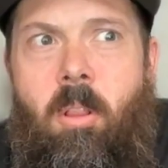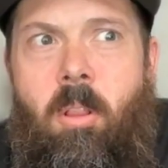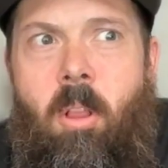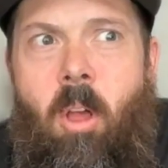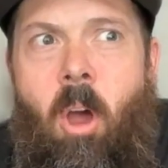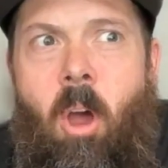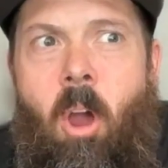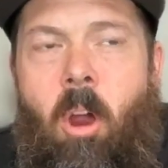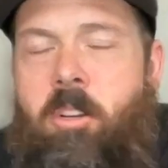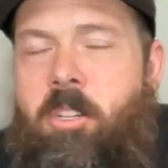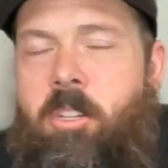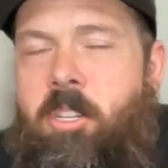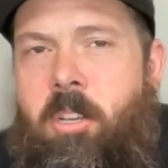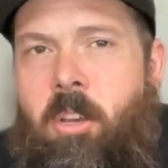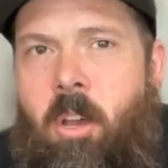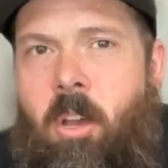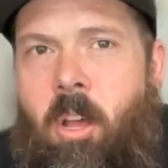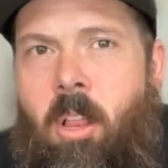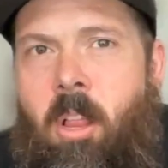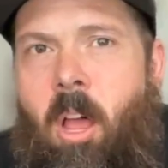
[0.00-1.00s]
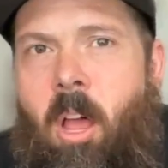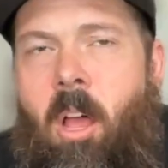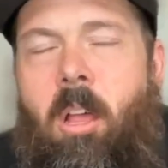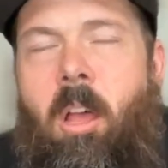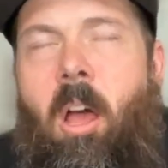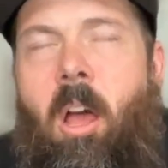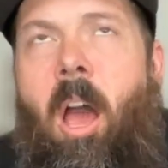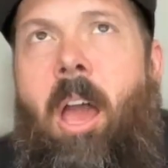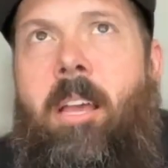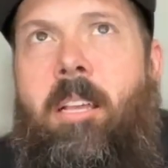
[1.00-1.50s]

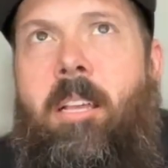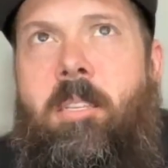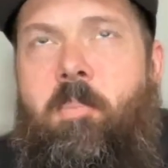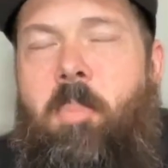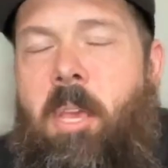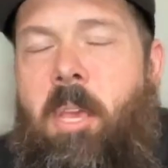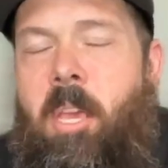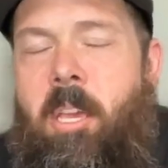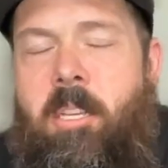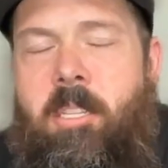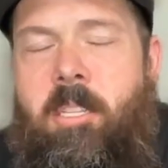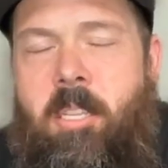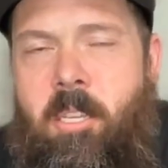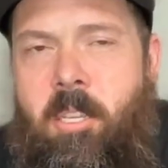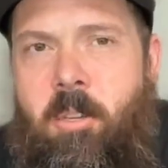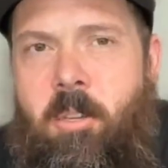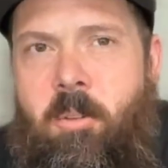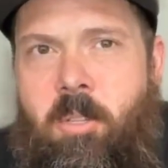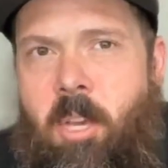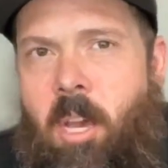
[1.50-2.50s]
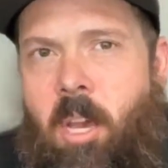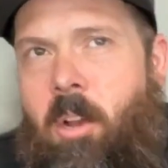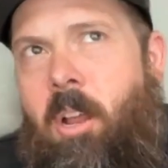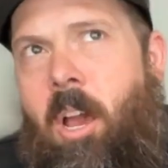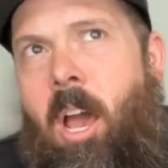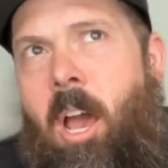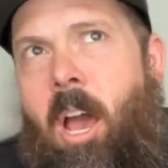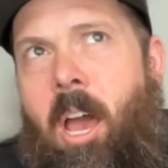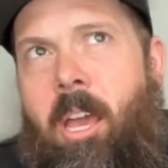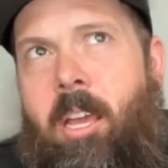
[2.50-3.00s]
highest peaks in Utah.
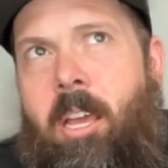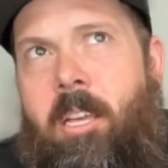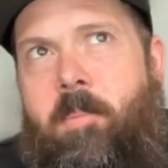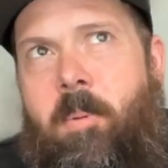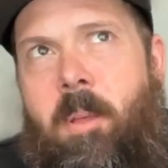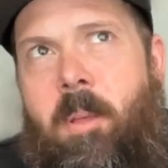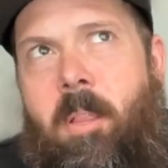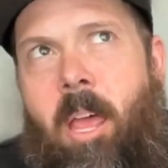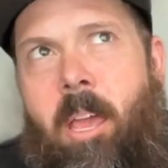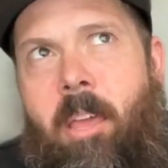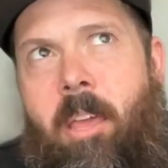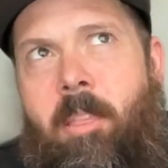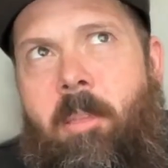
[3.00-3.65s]
Not highest, but like